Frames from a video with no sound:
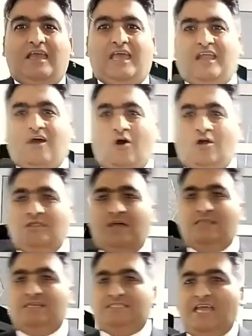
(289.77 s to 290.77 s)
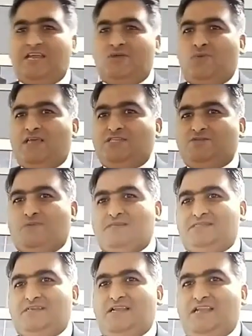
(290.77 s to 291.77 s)
and on the other side, Vice
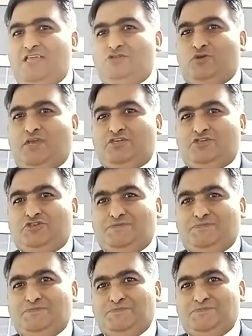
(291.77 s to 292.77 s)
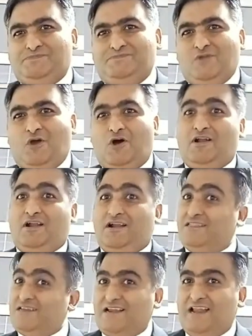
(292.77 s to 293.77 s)
President Education on
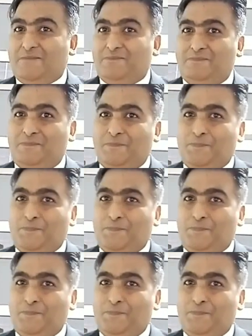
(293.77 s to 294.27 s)
another club.